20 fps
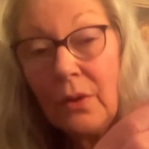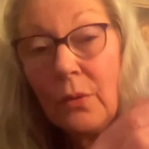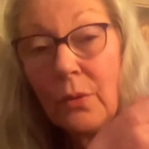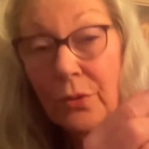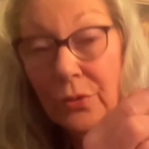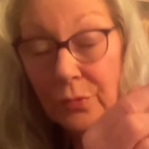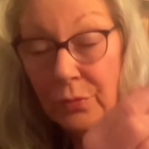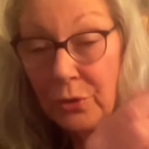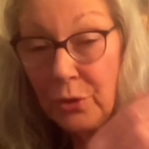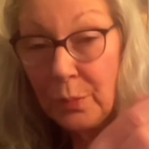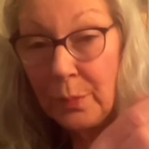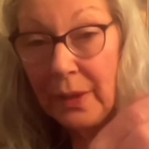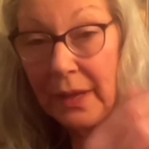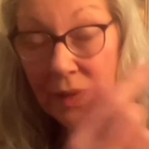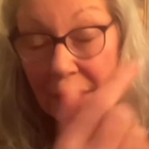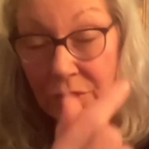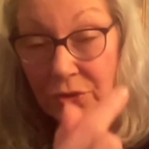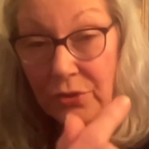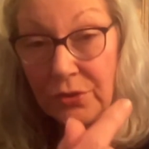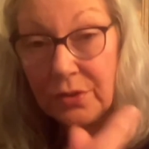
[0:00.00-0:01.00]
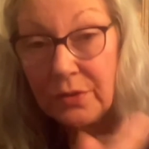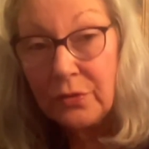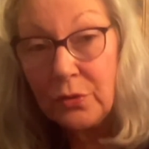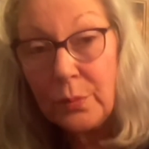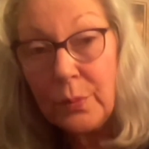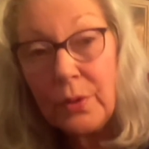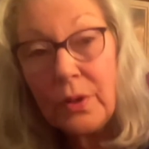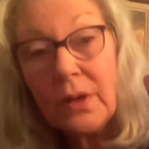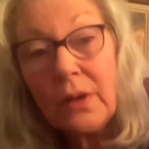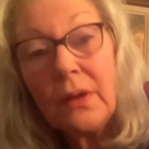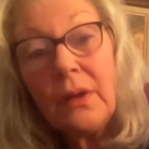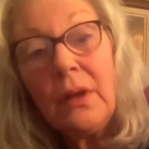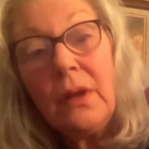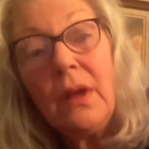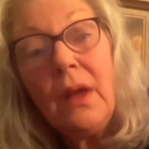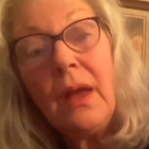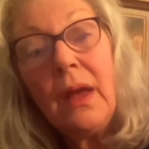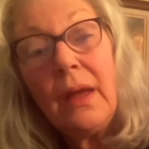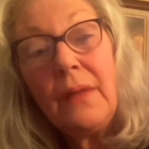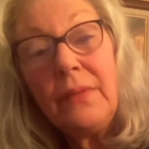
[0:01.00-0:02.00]
or through your pages of your book,
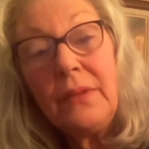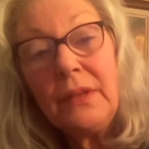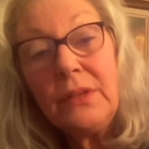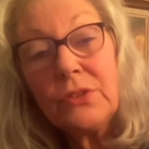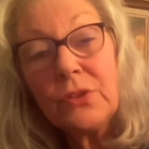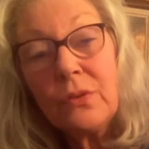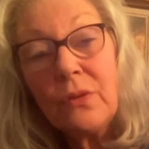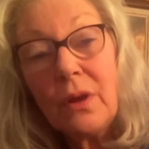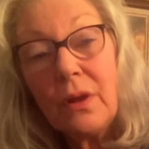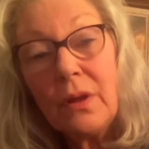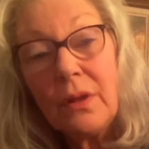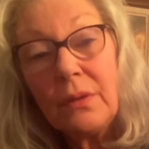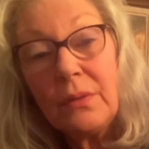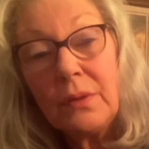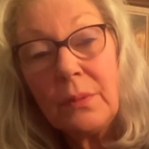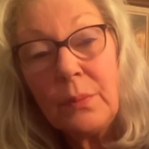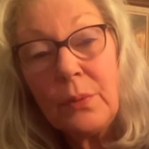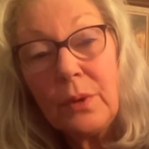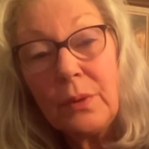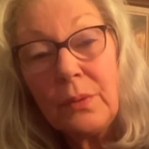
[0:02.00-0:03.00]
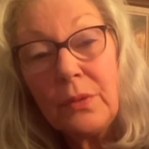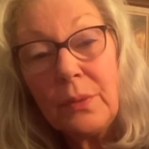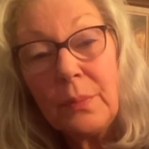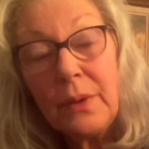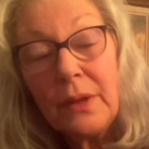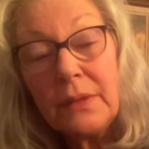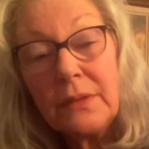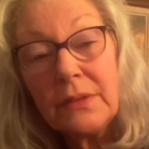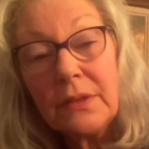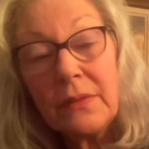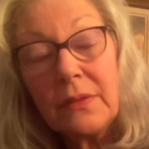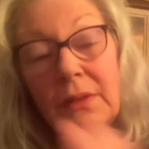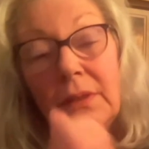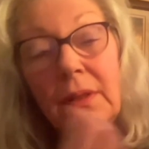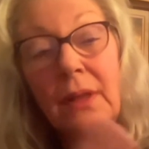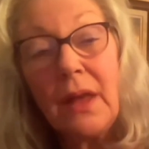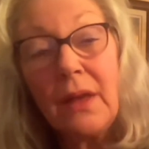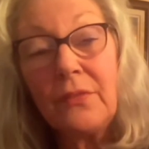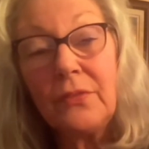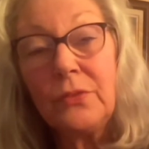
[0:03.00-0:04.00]
and these are uh, the bu the buttons on the
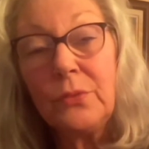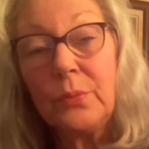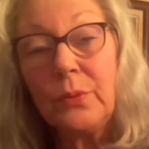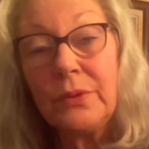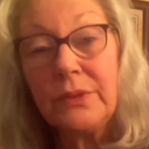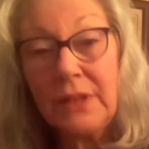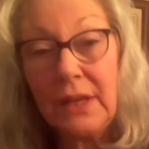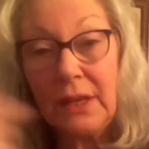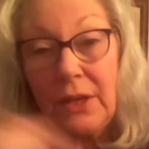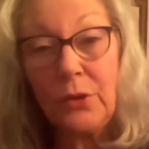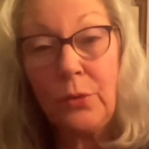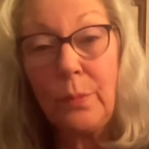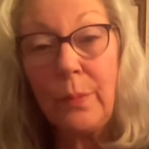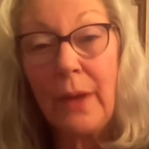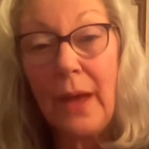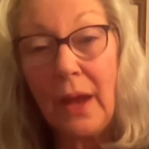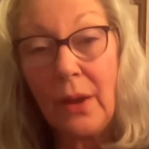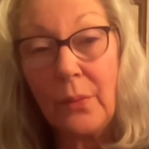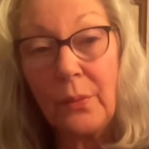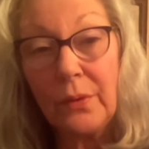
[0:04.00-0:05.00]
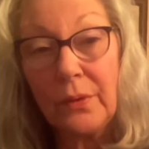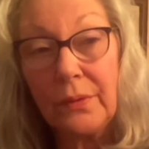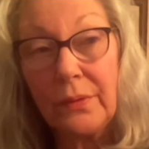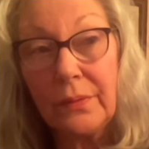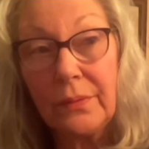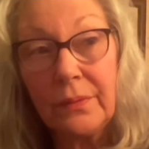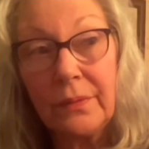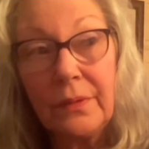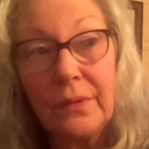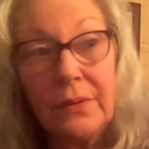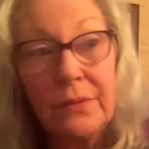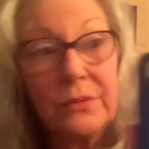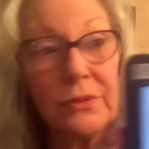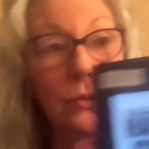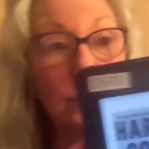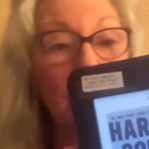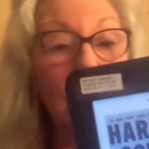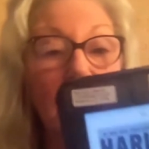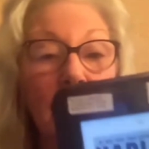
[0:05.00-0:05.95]
left will take you backward. So you